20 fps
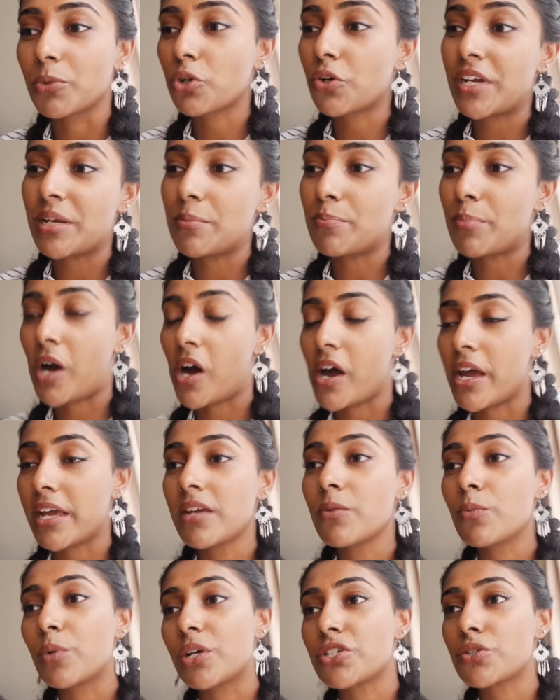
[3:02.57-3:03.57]
creep
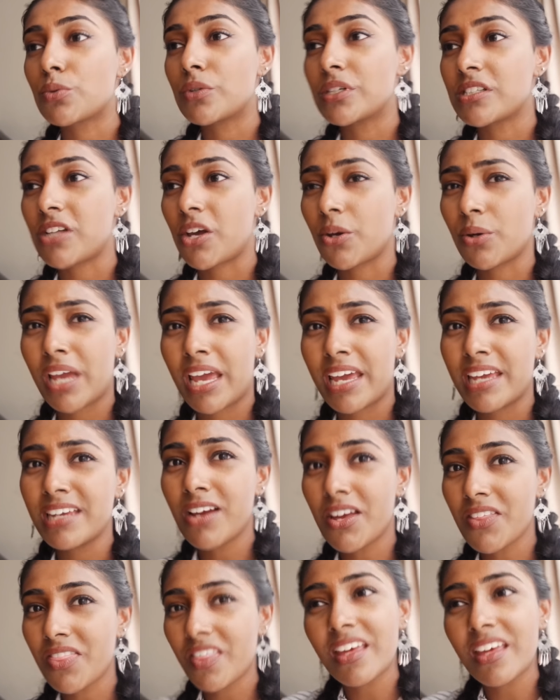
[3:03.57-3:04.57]
by, which was okay, I